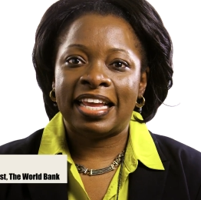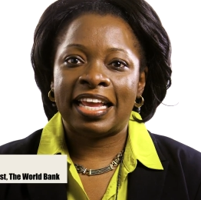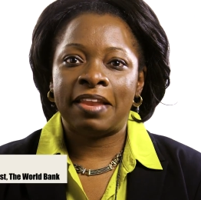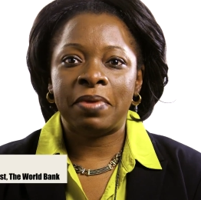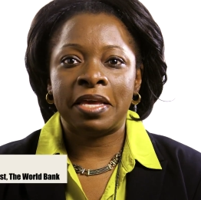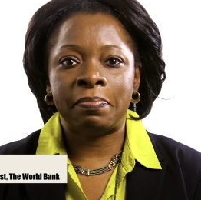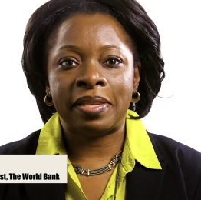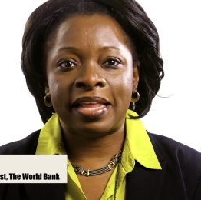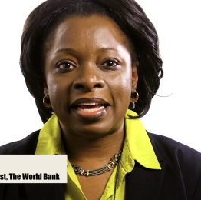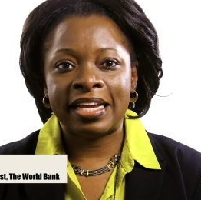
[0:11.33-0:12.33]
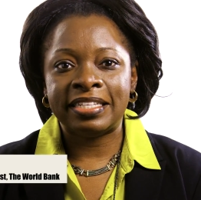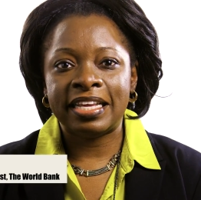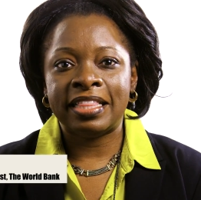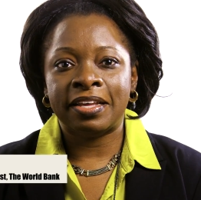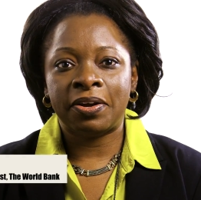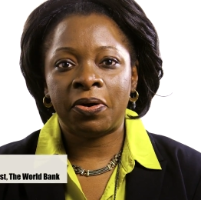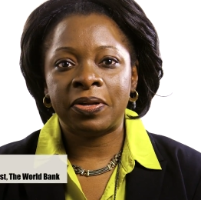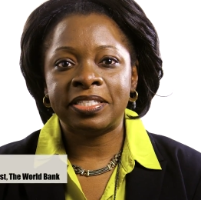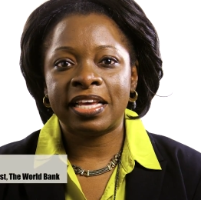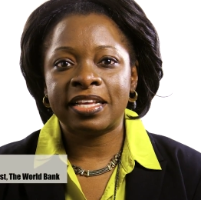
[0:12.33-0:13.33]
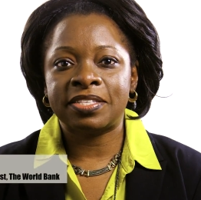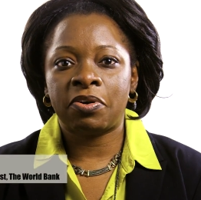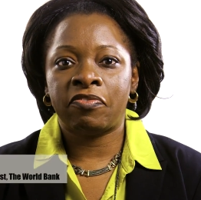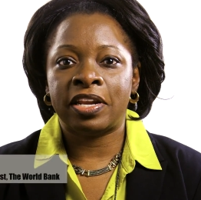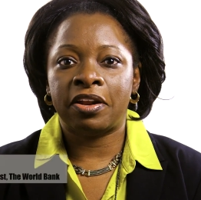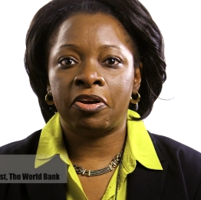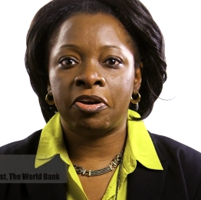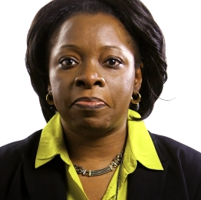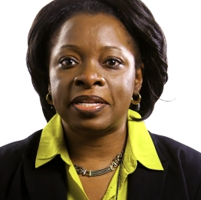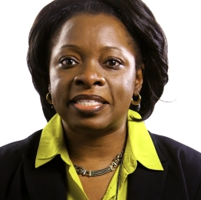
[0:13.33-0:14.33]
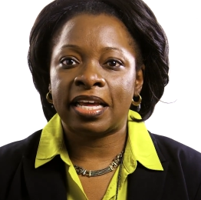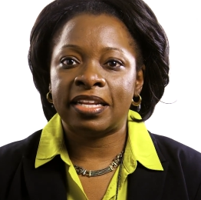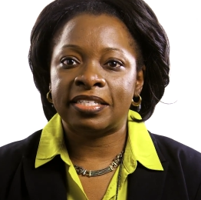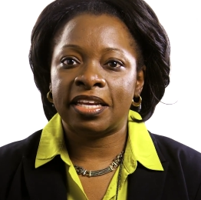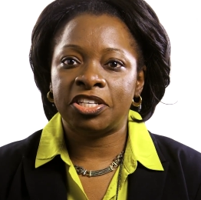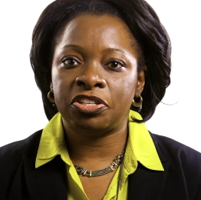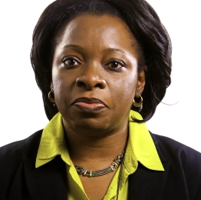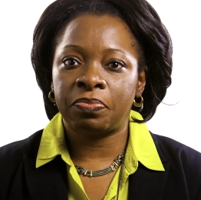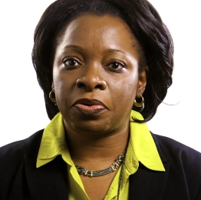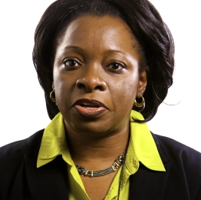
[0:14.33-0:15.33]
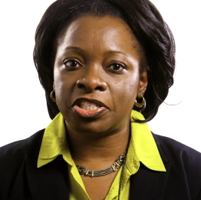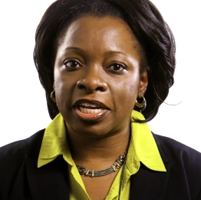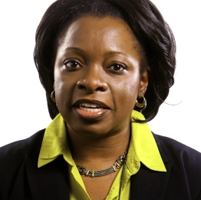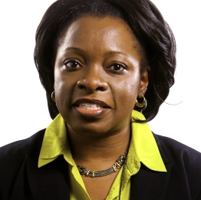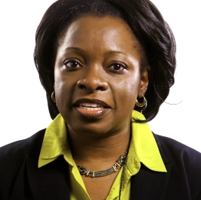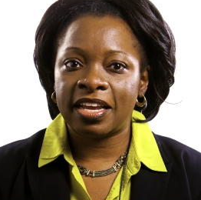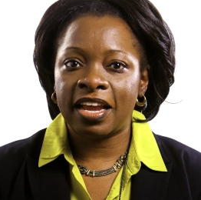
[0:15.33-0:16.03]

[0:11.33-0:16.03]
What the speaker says: can be applied in the context of an urban sanitation project